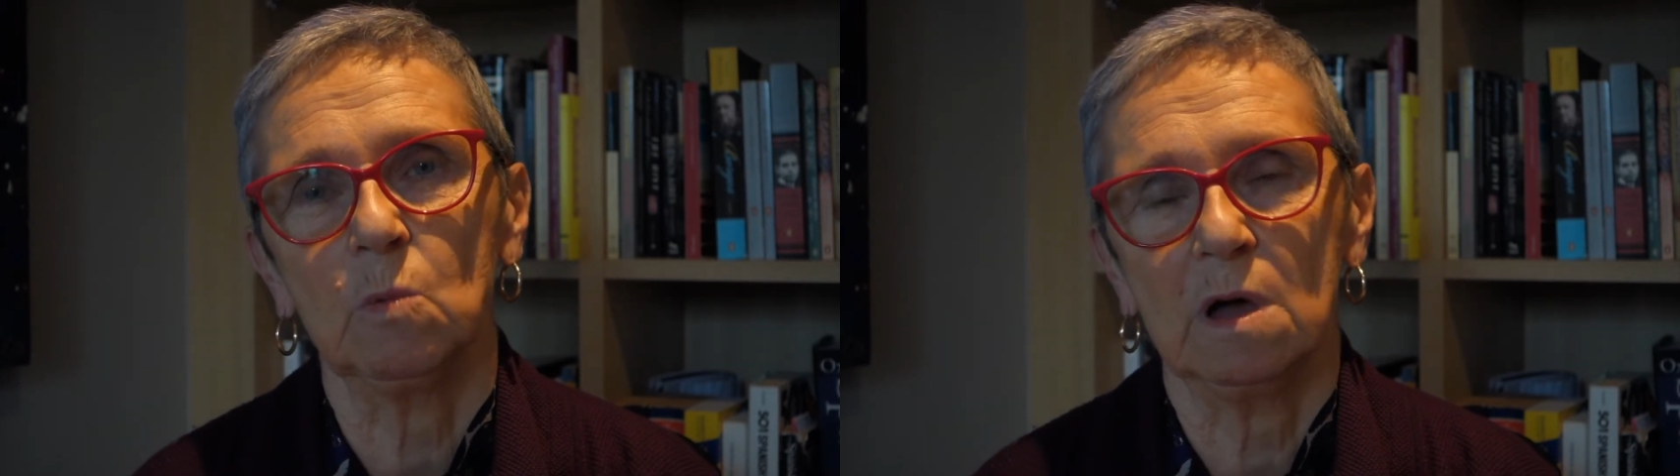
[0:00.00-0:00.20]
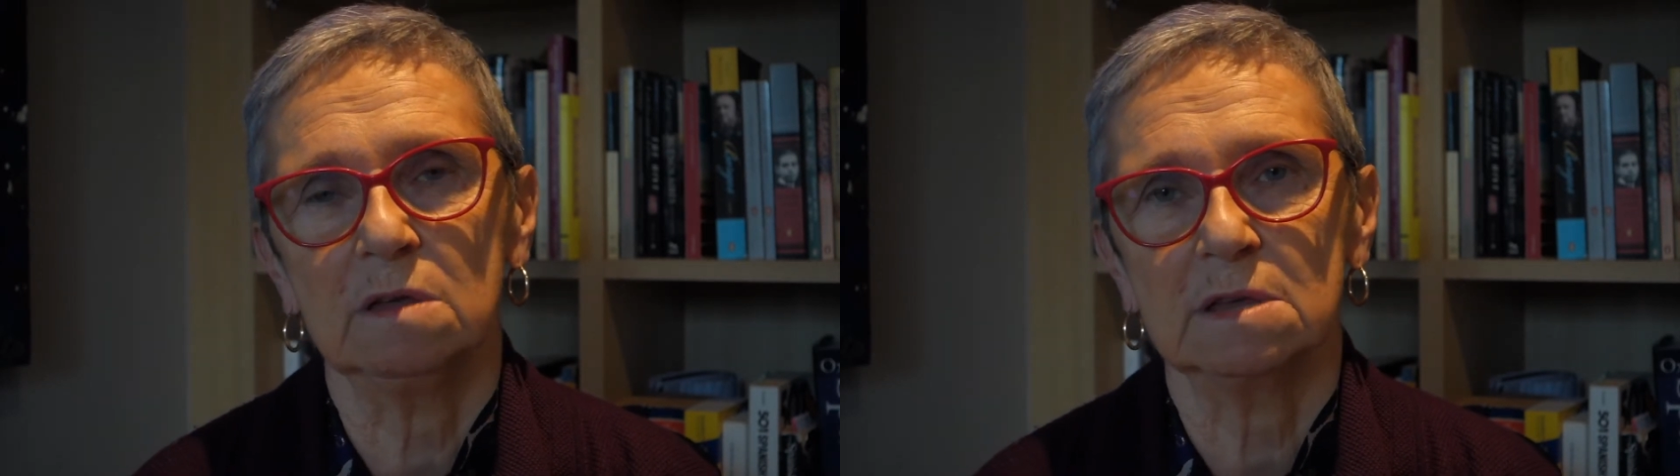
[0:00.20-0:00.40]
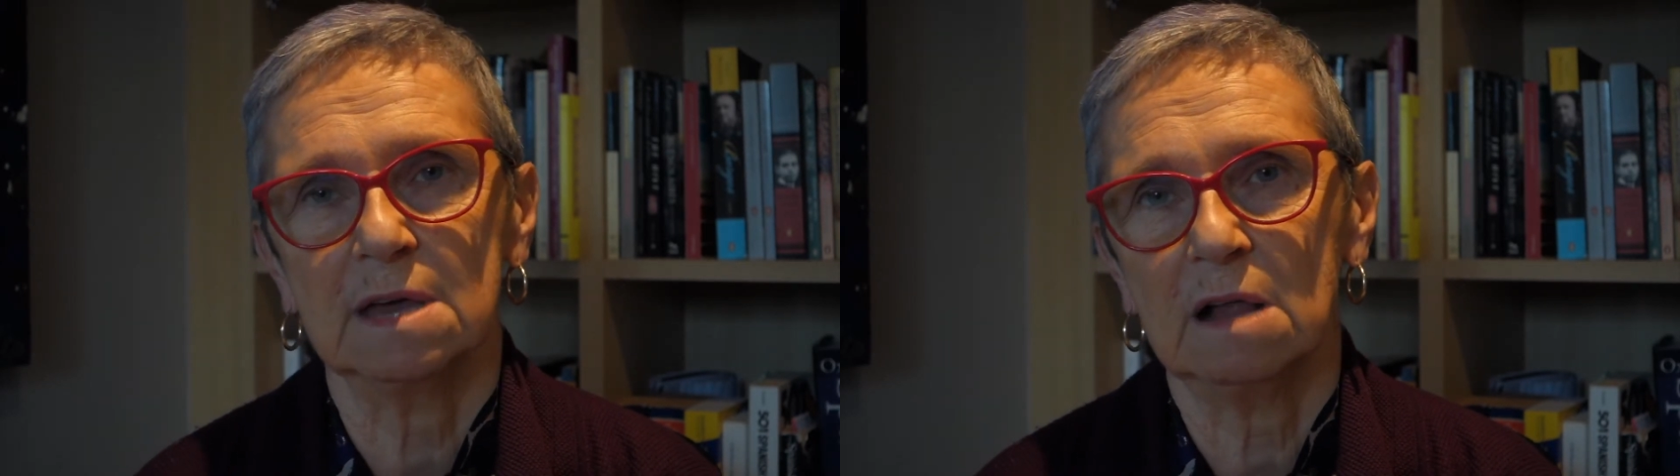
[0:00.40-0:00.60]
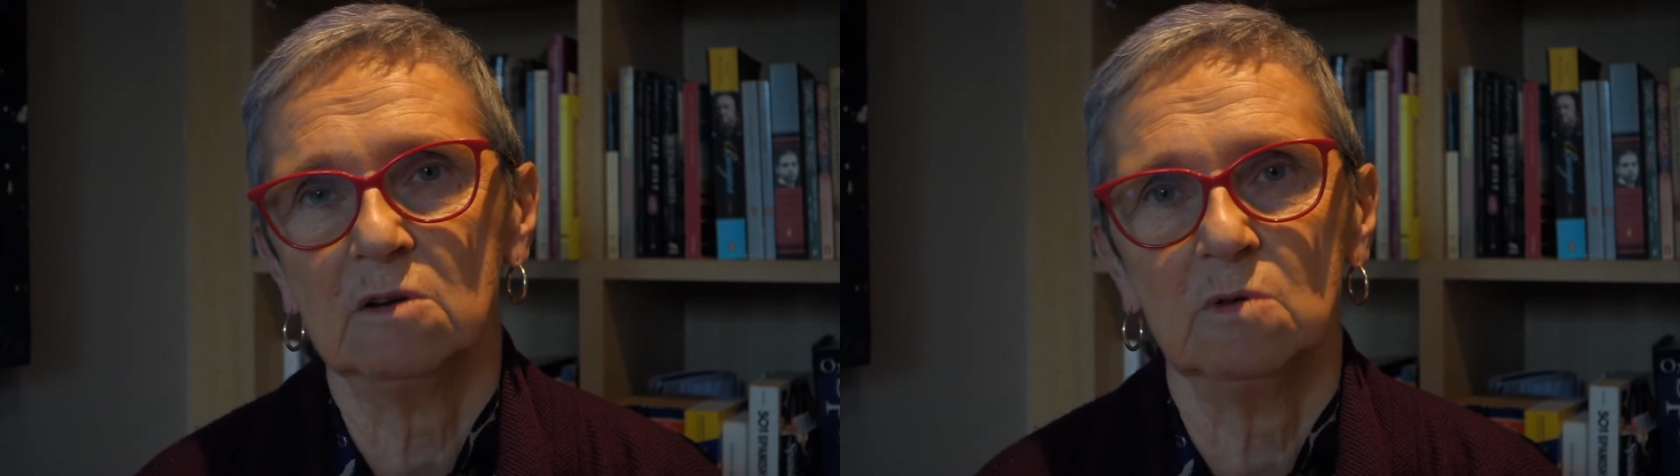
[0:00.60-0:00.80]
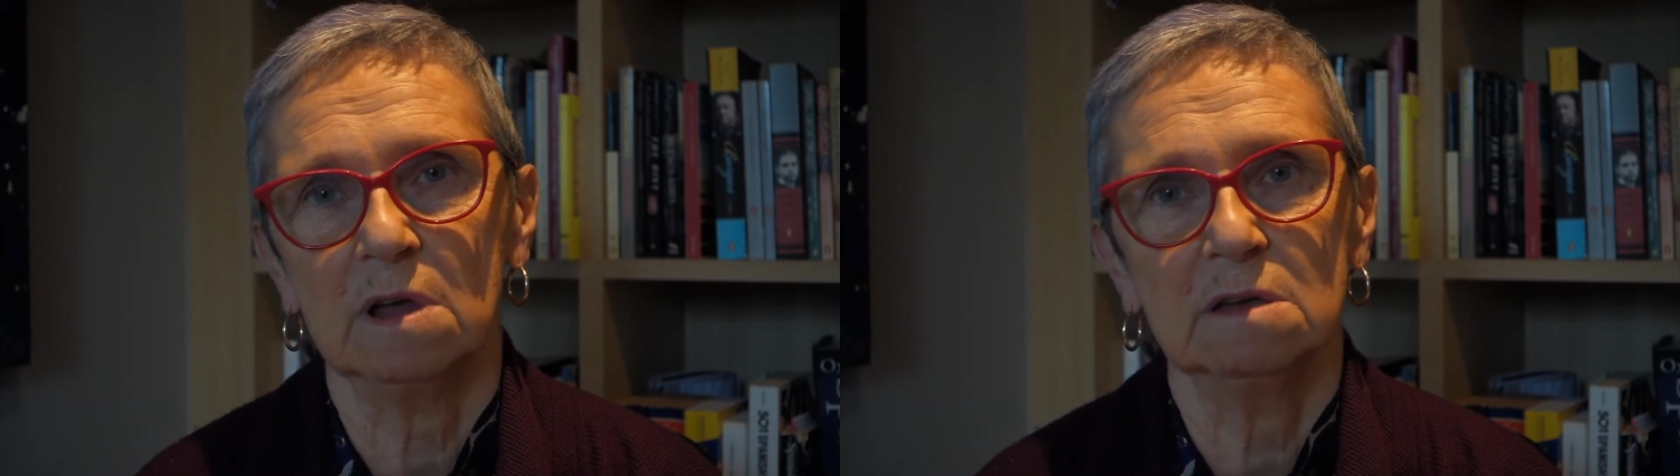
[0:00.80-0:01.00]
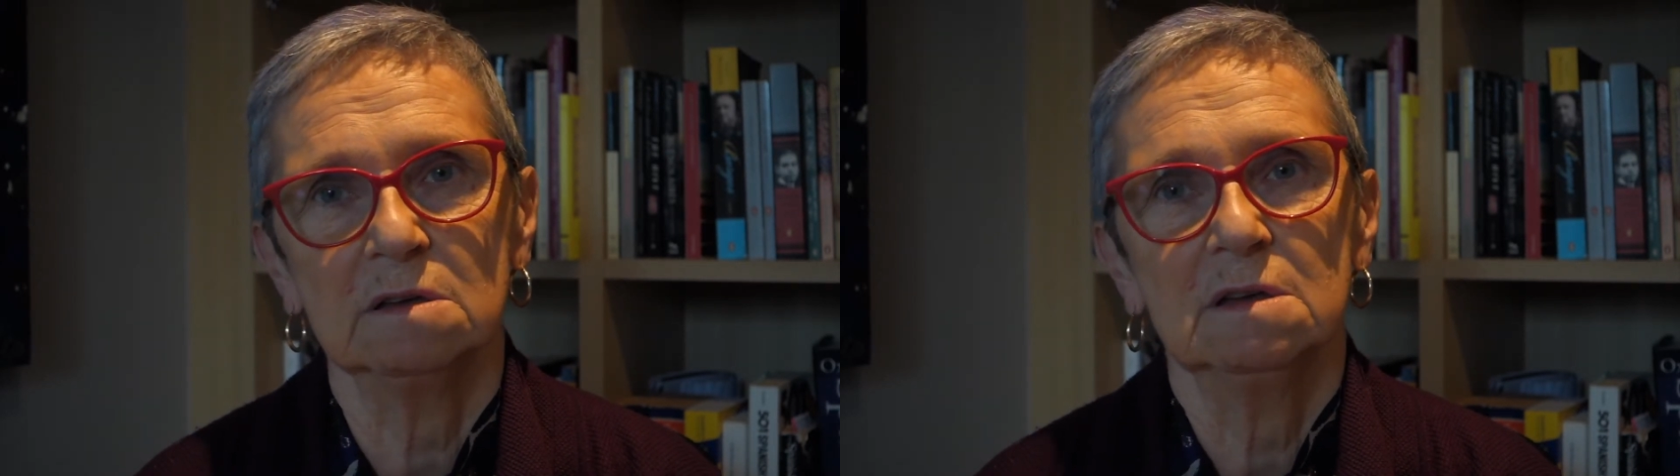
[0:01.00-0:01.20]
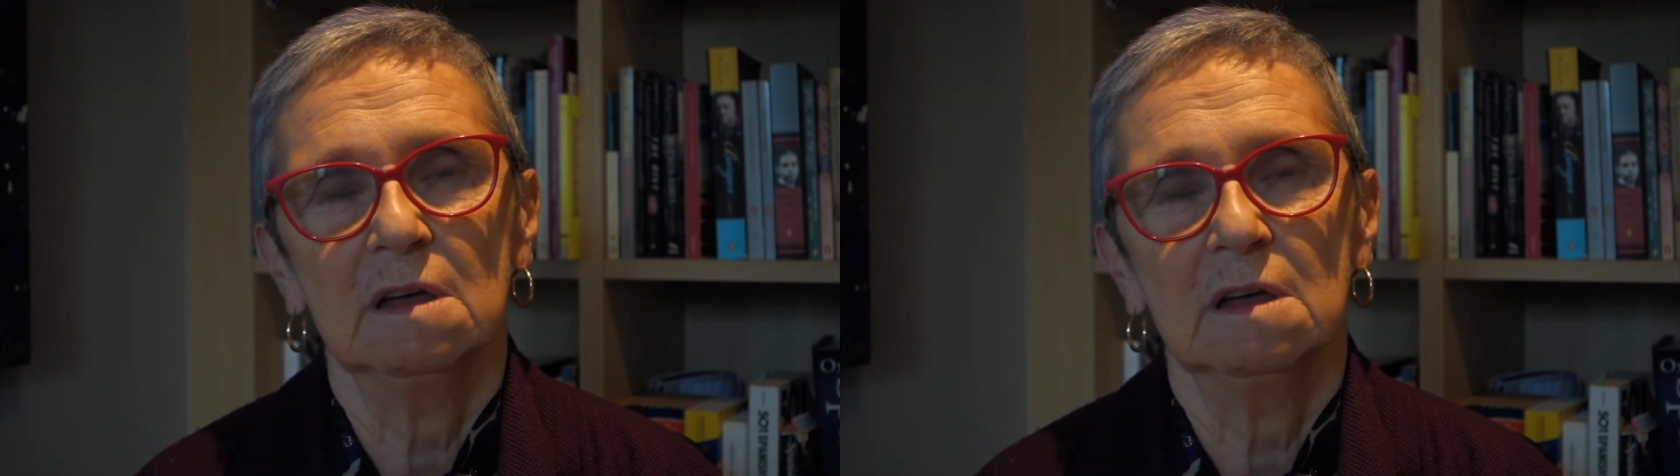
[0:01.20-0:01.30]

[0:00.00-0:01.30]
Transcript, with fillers: away in the gallery